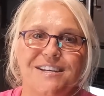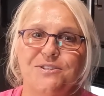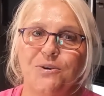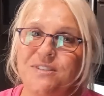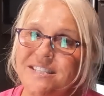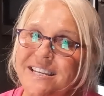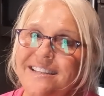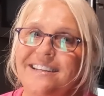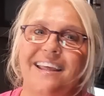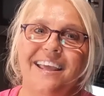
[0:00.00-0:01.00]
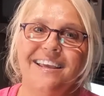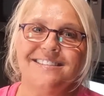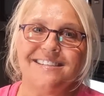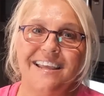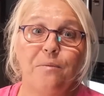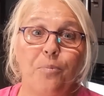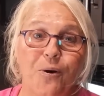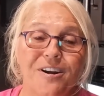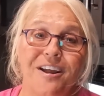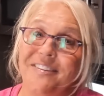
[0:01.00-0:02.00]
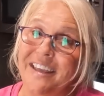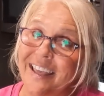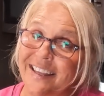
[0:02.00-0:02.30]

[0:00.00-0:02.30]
So sealant is important on the